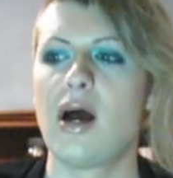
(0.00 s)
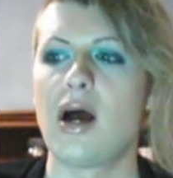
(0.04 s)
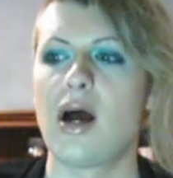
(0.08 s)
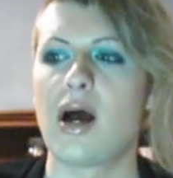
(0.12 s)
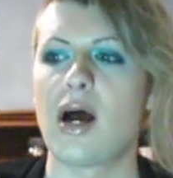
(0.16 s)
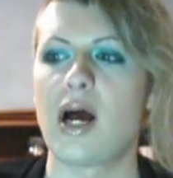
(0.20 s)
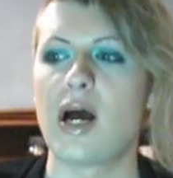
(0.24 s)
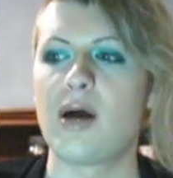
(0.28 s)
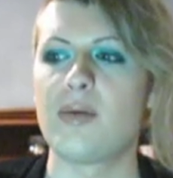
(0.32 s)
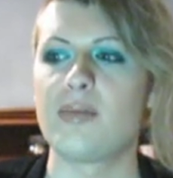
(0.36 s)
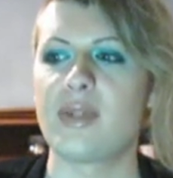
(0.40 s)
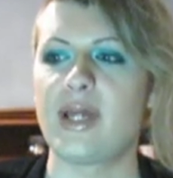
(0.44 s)

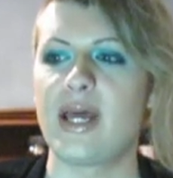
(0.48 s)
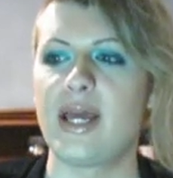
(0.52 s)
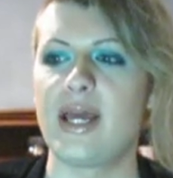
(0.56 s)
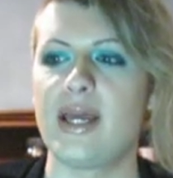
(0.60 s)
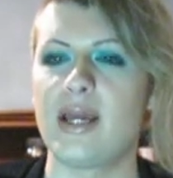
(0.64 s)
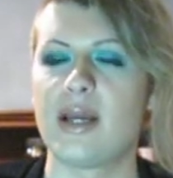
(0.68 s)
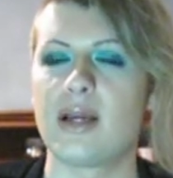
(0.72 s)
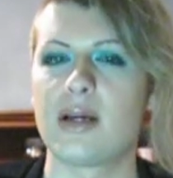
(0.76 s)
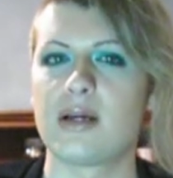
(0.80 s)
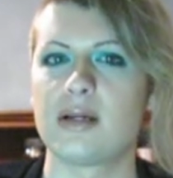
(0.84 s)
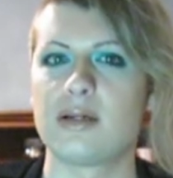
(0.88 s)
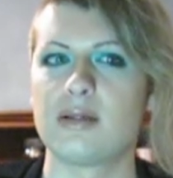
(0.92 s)
I'm
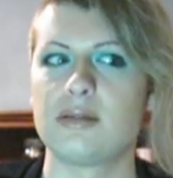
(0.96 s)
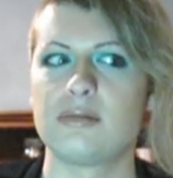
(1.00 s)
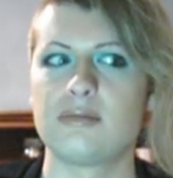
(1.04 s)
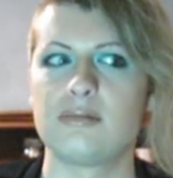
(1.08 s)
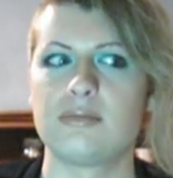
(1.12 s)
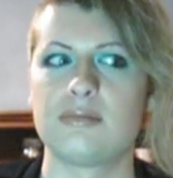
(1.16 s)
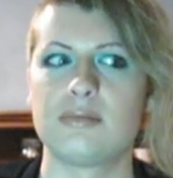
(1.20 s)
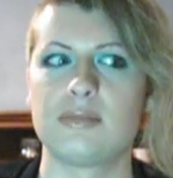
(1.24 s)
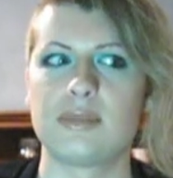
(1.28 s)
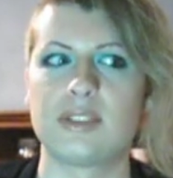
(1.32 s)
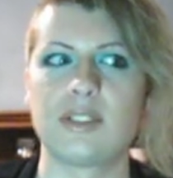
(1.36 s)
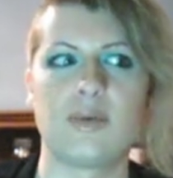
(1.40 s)
like,
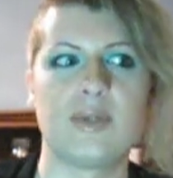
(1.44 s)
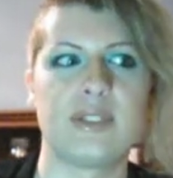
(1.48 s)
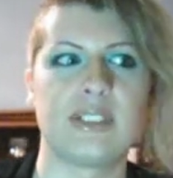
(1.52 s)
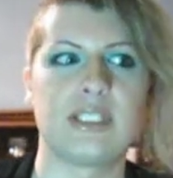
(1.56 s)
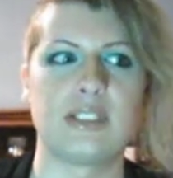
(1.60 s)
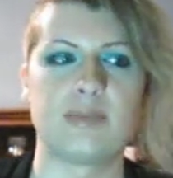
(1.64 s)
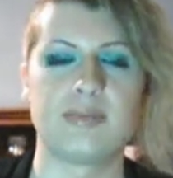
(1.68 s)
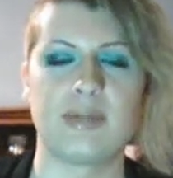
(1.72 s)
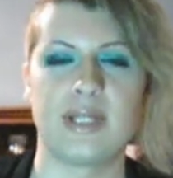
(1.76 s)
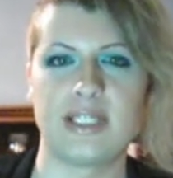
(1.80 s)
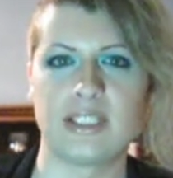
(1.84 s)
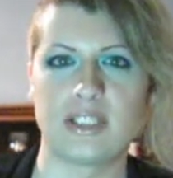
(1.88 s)
so is
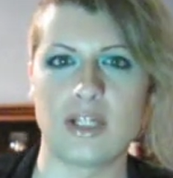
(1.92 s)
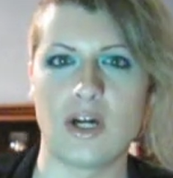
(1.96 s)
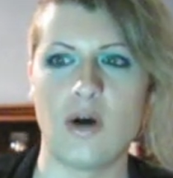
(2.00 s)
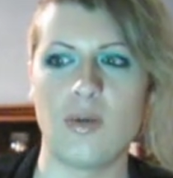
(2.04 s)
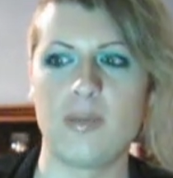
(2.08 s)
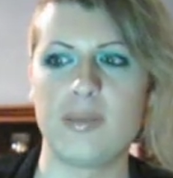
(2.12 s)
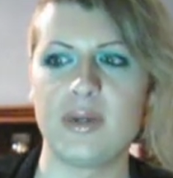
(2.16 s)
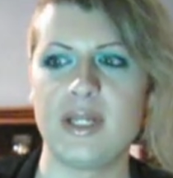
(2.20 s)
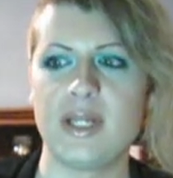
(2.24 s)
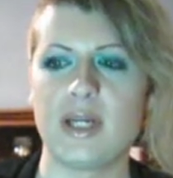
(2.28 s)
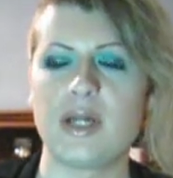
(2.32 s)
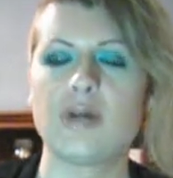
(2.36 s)
this place
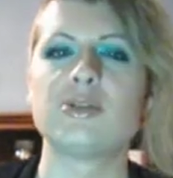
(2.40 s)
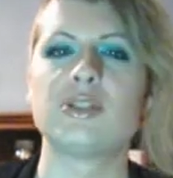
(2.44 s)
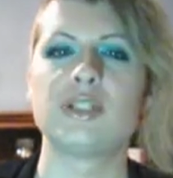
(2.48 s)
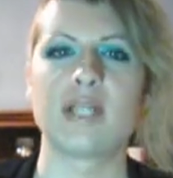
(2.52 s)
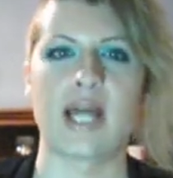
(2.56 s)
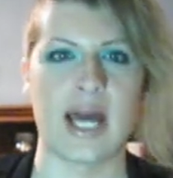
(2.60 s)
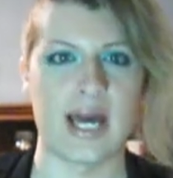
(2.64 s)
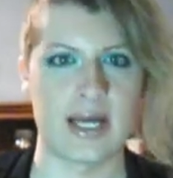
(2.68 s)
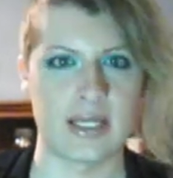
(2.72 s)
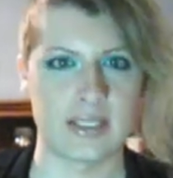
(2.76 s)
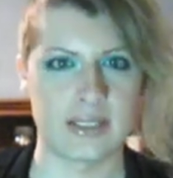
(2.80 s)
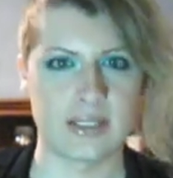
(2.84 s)
open? He goes,
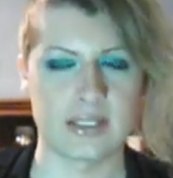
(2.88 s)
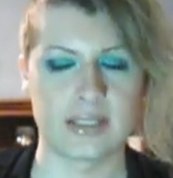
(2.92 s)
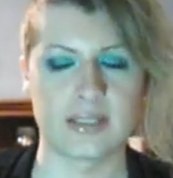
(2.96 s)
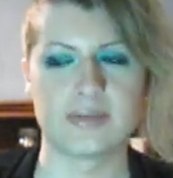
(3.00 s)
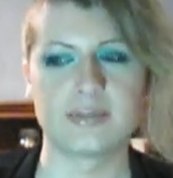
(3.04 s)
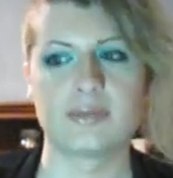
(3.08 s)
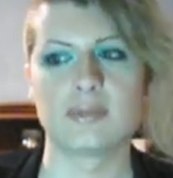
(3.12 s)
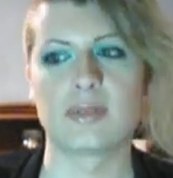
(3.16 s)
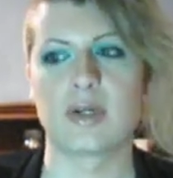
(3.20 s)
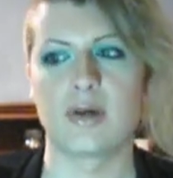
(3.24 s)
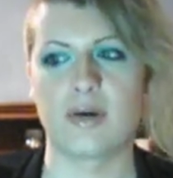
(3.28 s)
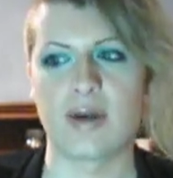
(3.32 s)
yes.
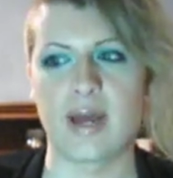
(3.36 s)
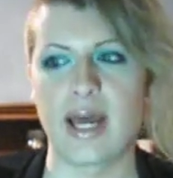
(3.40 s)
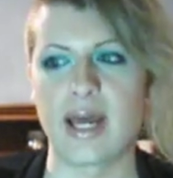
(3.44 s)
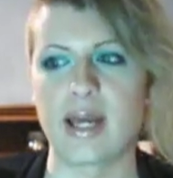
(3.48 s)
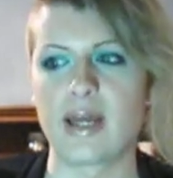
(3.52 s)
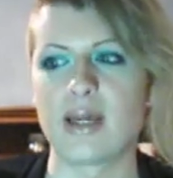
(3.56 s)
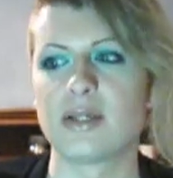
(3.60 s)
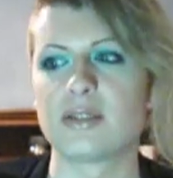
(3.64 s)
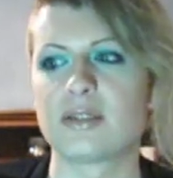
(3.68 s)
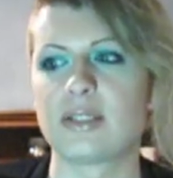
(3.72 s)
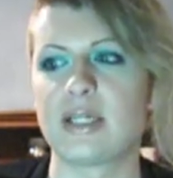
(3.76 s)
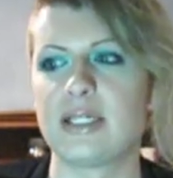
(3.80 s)

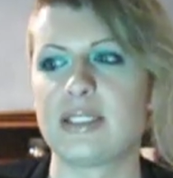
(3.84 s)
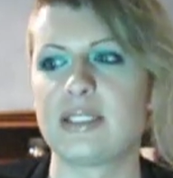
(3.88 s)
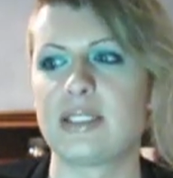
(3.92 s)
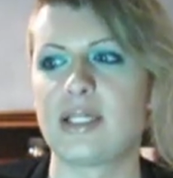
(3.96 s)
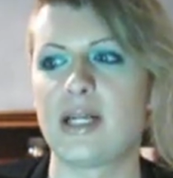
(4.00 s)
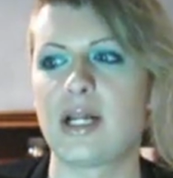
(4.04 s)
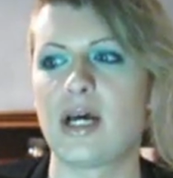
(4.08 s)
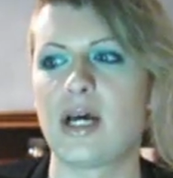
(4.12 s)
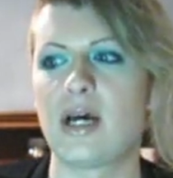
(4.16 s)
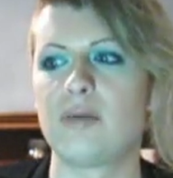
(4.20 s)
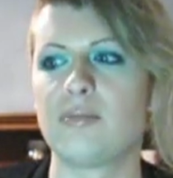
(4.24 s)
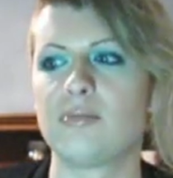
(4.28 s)
Okay. So I
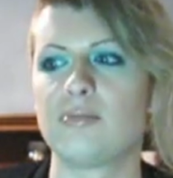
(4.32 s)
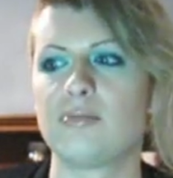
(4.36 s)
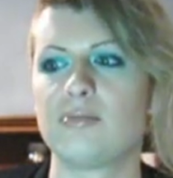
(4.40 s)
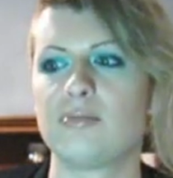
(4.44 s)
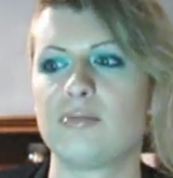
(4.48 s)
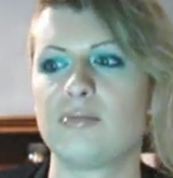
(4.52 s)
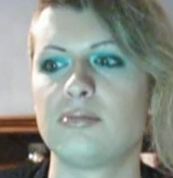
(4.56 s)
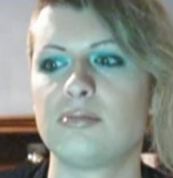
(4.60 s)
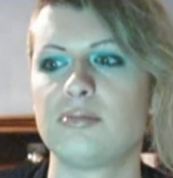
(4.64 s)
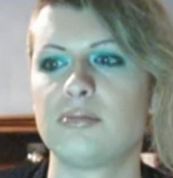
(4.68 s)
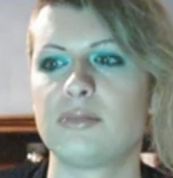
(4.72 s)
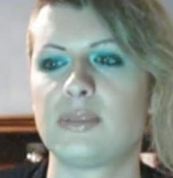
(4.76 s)
said,
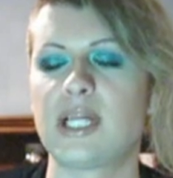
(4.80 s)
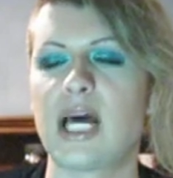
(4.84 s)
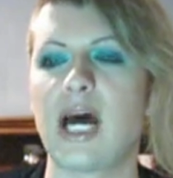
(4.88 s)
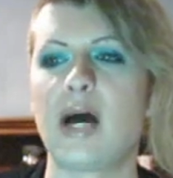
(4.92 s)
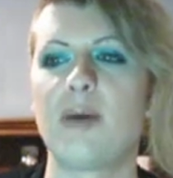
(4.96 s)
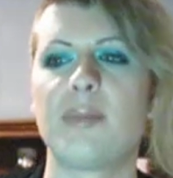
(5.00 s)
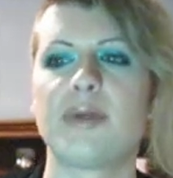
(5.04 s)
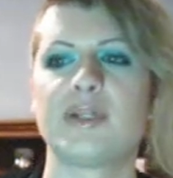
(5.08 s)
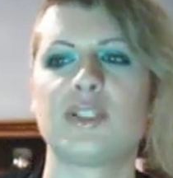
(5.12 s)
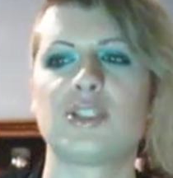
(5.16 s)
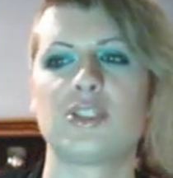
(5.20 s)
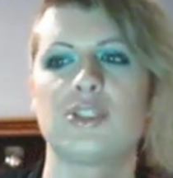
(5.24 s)
um, so
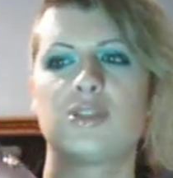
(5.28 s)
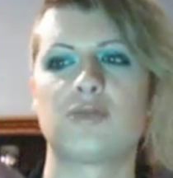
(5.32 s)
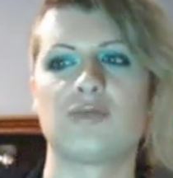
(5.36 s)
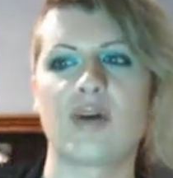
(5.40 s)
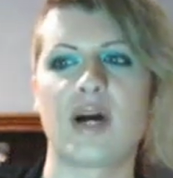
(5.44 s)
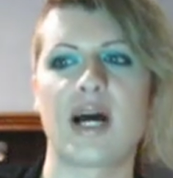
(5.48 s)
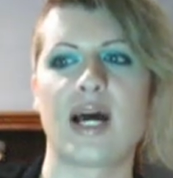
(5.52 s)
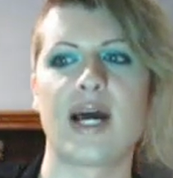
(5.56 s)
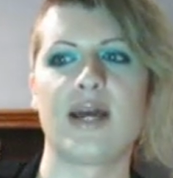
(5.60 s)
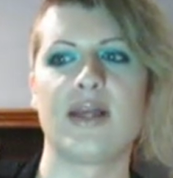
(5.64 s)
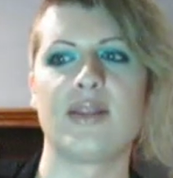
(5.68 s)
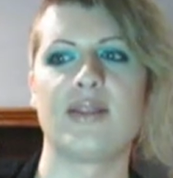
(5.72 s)
how much to
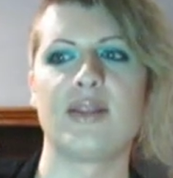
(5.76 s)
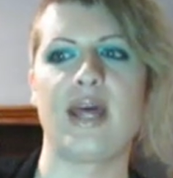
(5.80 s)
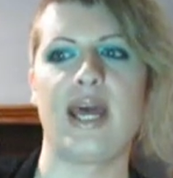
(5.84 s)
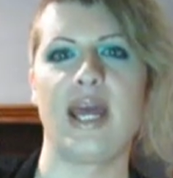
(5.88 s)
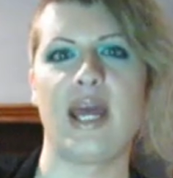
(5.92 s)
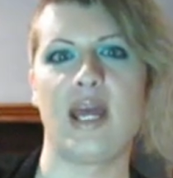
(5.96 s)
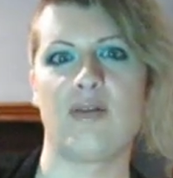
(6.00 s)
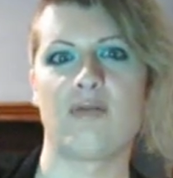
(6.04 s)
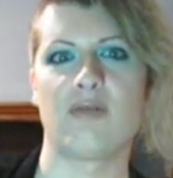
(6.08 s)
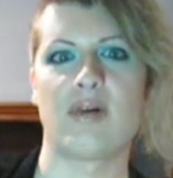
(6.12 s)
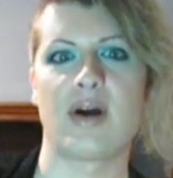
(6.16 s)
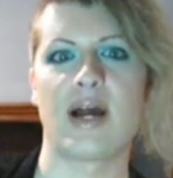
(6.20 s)
ride the
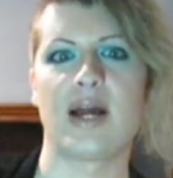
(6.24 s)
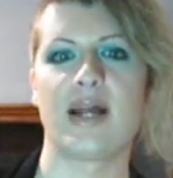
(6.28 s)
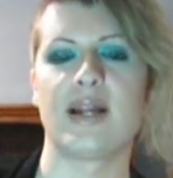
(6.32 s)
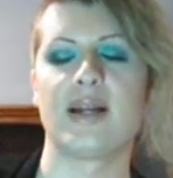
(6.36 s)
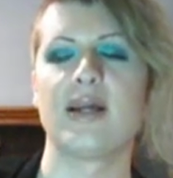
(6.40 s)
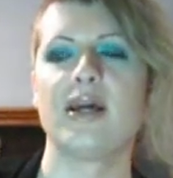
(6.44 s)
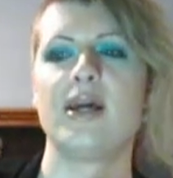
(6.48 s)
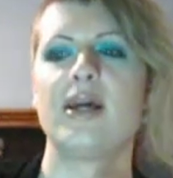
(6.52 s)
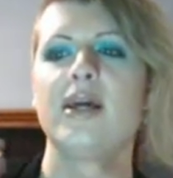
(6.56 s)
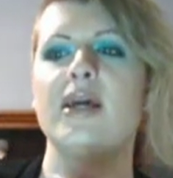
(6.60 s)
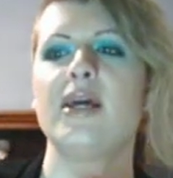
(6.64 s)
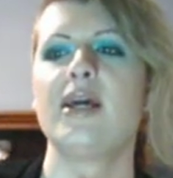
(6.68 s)
hayride?
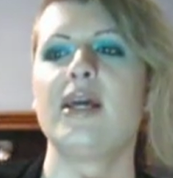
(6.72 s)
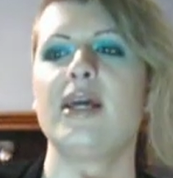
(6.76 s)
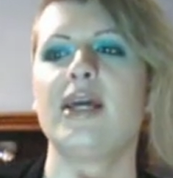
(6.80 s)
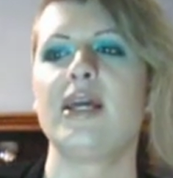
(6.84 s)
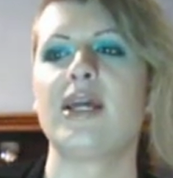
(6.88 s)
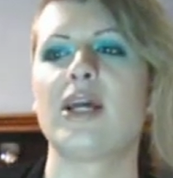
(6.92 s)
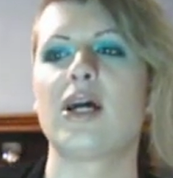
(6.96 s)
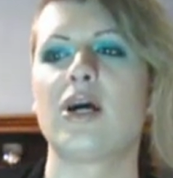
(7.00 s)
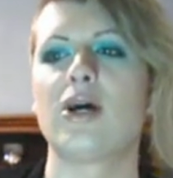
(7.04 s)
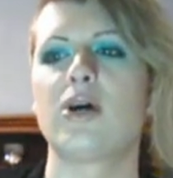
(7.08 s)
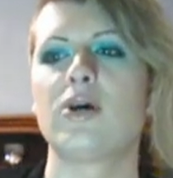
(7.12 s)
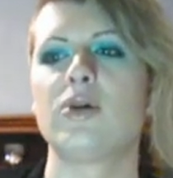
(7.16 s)

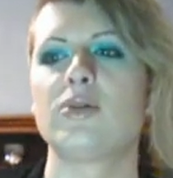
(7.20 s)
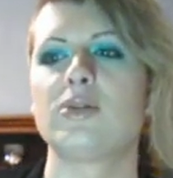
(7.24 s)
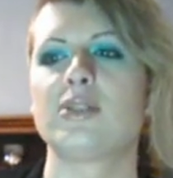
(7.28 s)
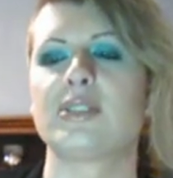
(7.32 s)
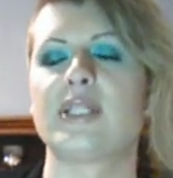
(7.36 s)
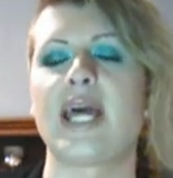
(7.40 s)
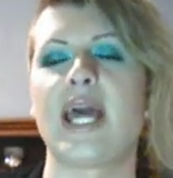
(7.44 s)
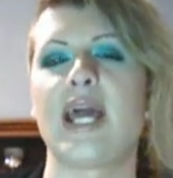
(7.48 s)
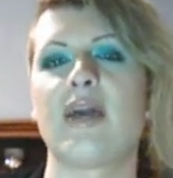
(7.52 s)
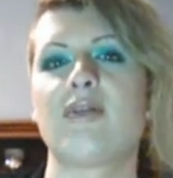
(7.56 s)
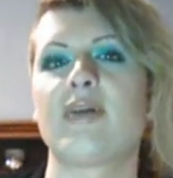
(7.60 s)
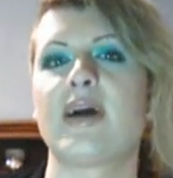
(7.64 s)
He goes,
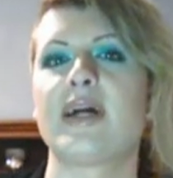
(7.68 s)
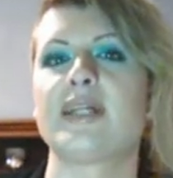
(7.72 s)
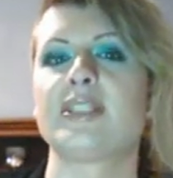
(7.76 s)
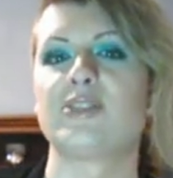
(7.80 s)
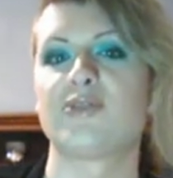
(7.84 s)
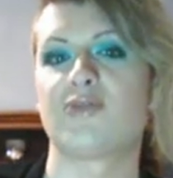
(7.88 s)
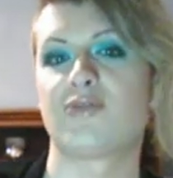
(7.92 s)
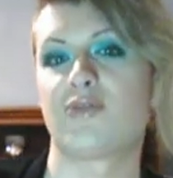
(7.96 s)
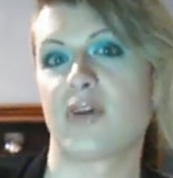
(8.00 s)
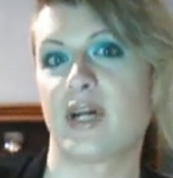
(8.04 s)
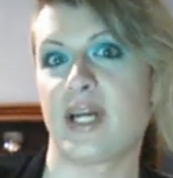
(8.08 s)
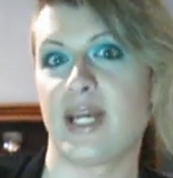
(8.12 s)
the
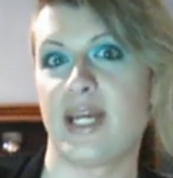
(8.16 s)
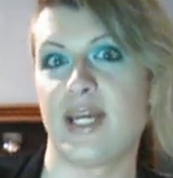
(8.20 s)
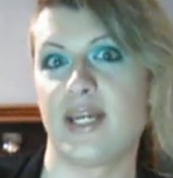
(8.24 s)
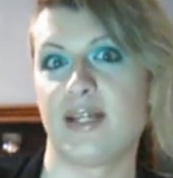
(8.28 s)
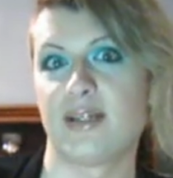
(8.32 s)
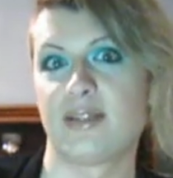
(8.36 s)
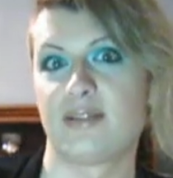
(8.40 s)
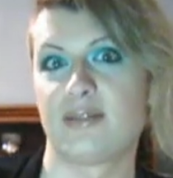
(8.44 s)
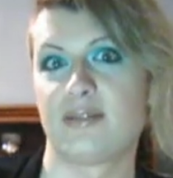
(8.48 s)
hayride's free.